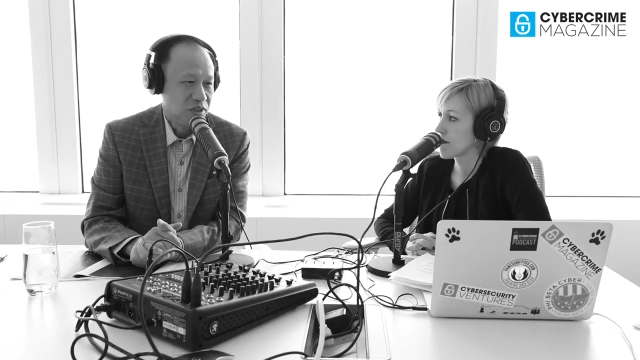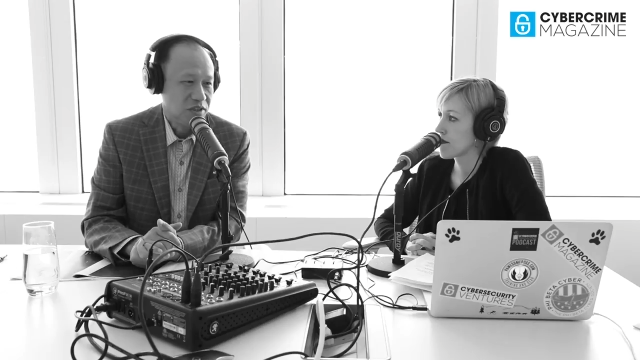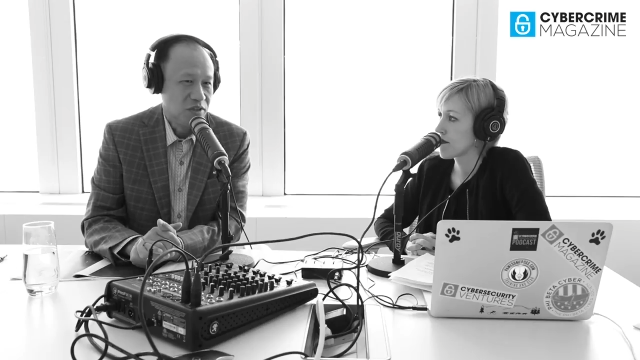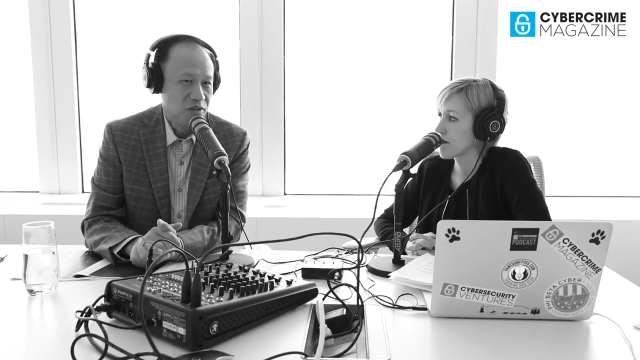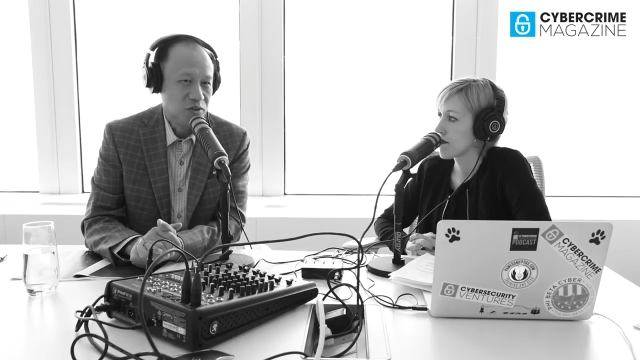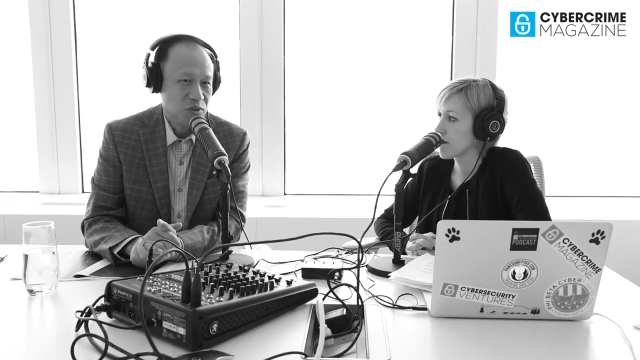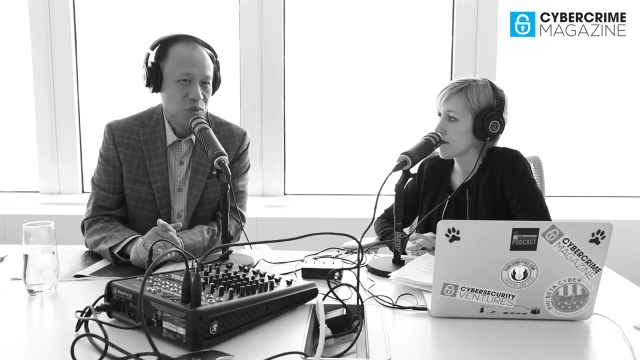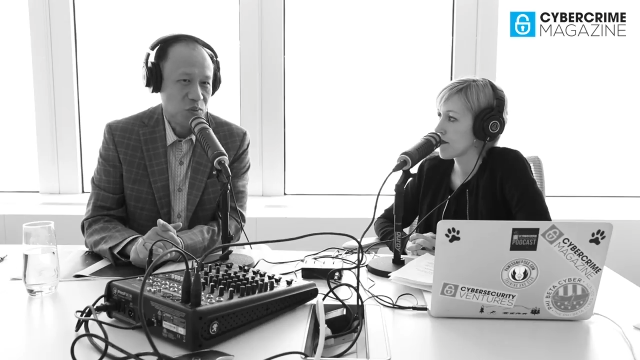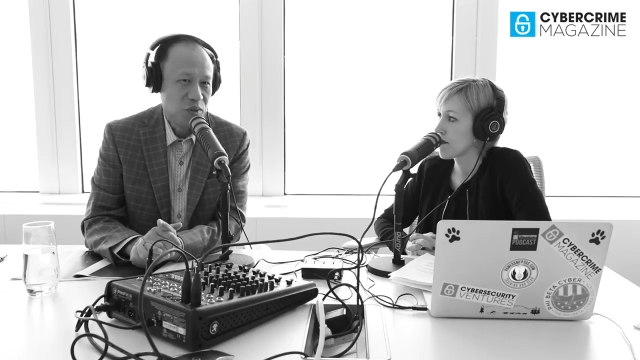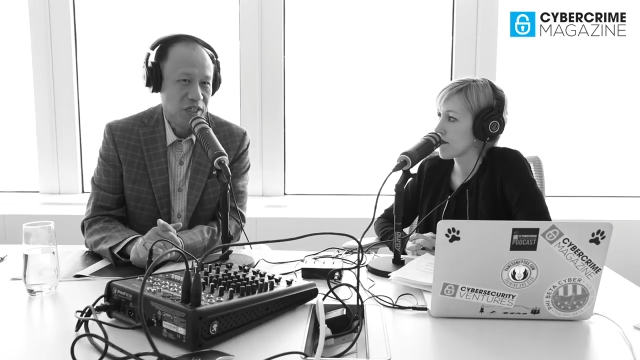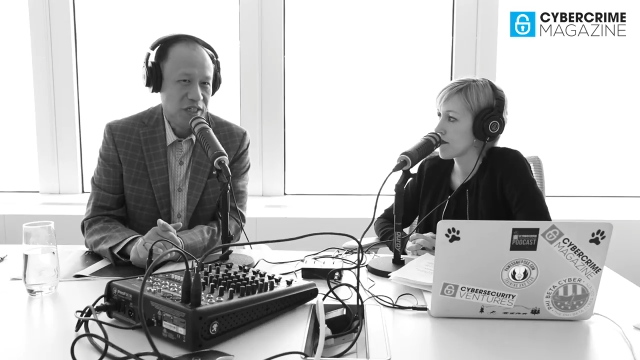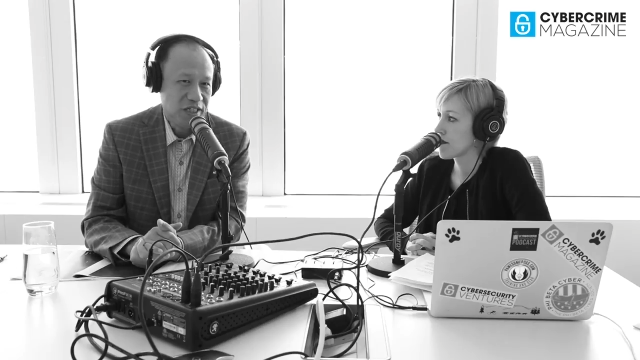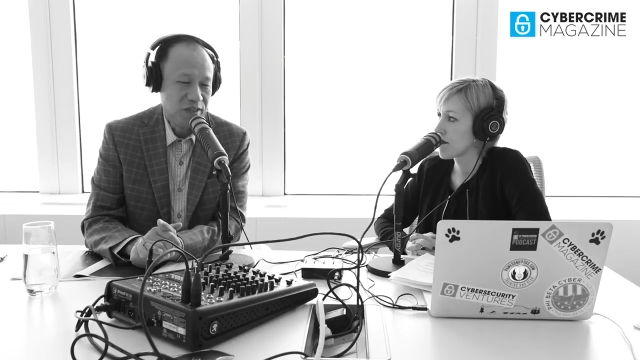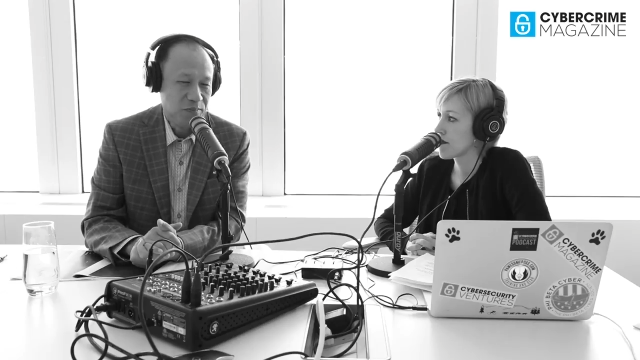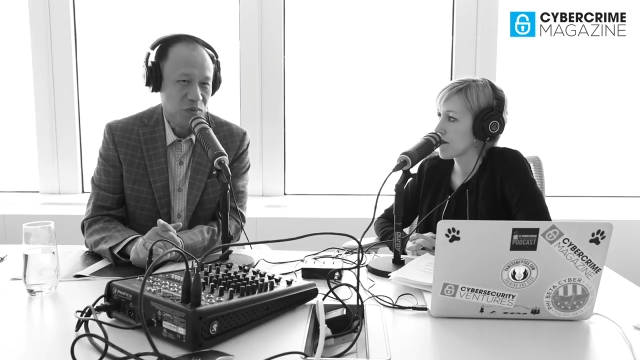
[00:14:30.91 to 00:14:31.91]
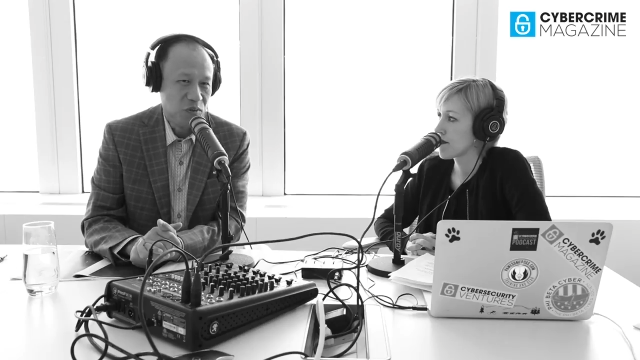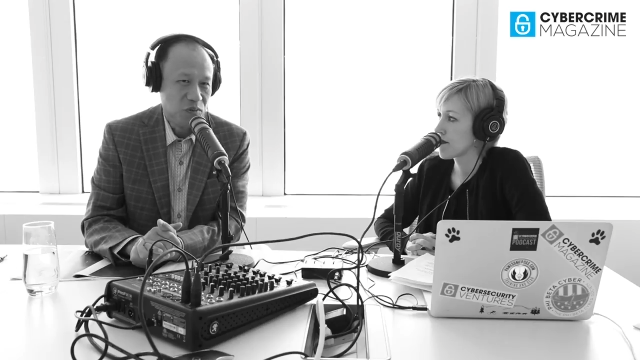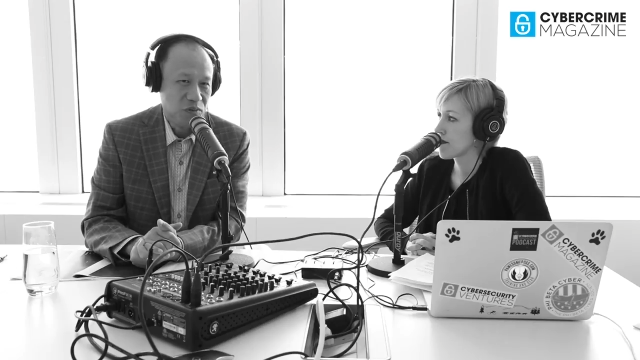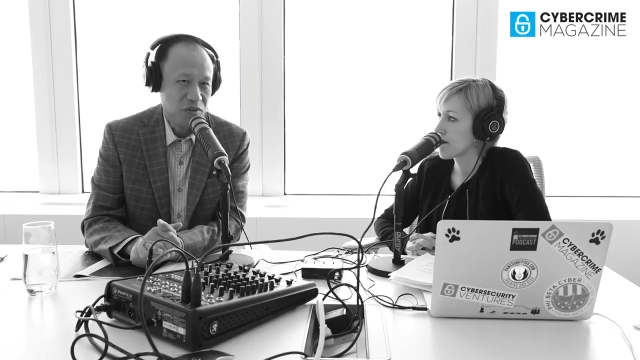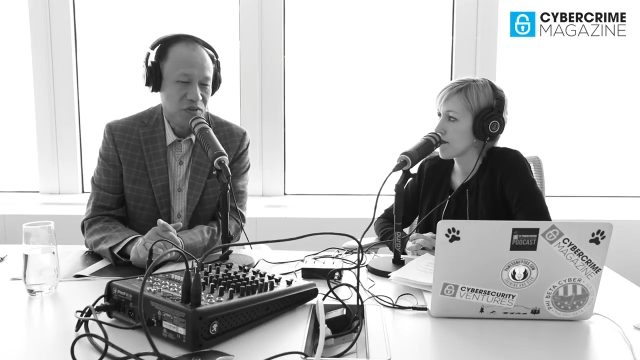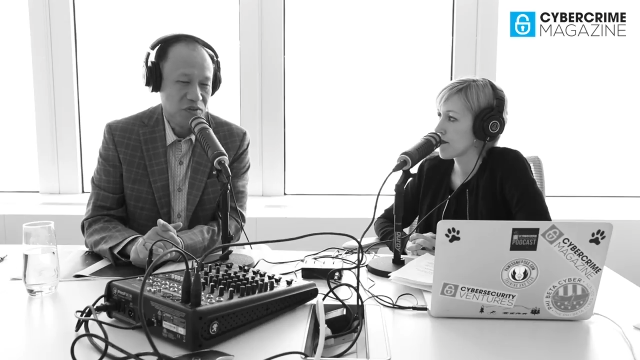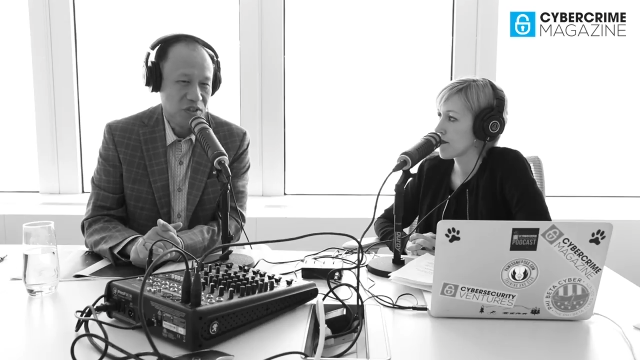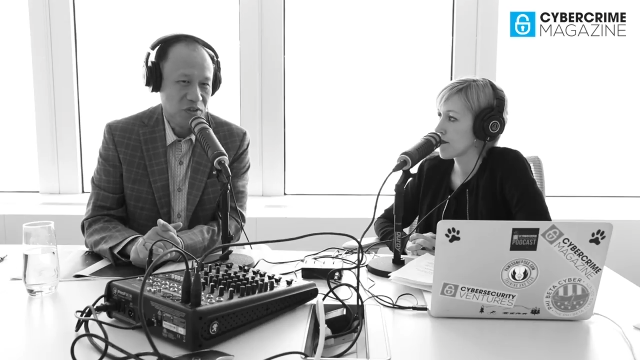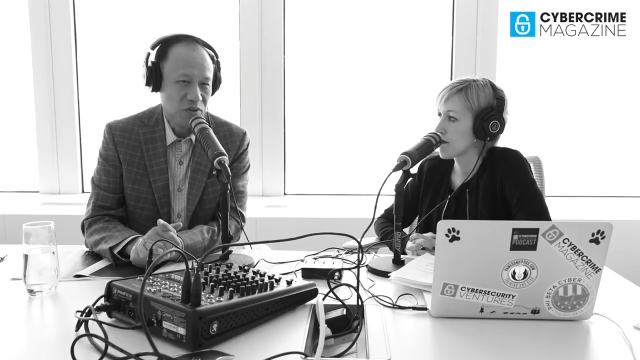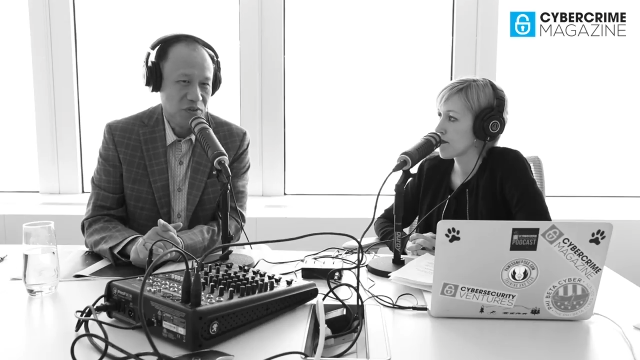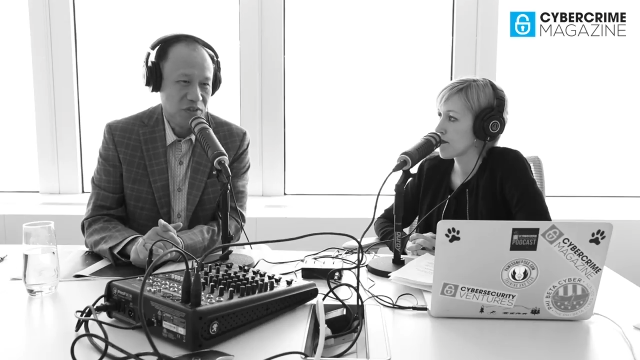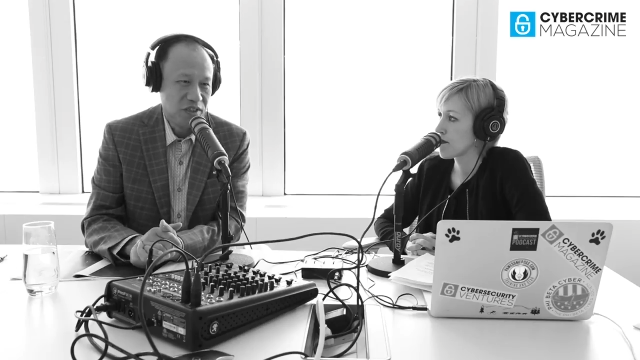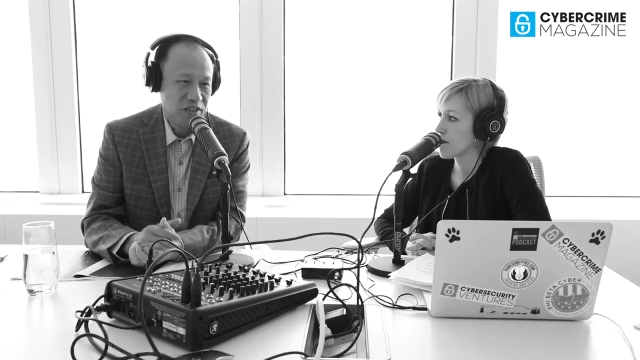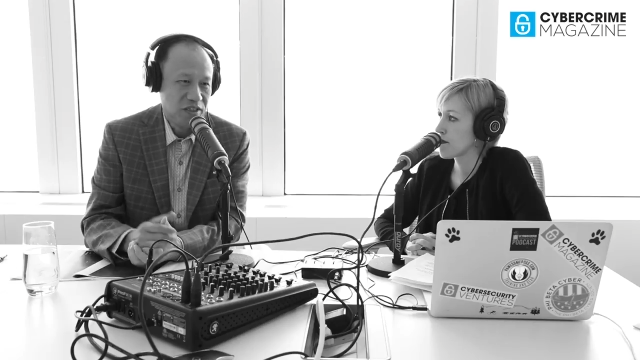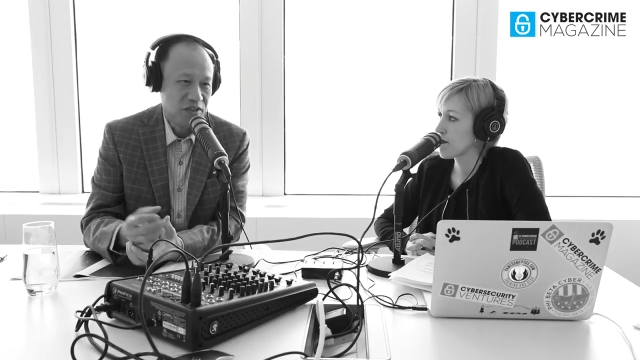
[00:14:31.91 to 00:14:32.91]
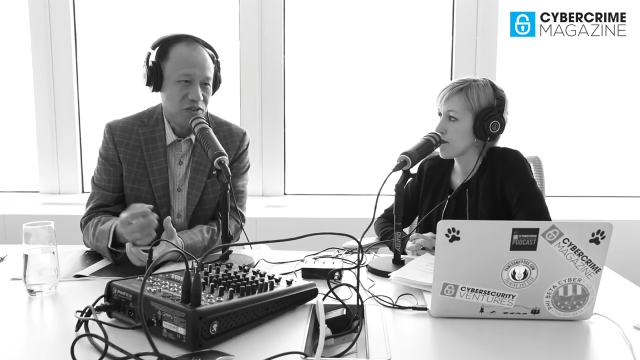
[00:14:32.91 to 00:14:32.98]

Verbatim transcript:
Speaker 1: which also enable the security in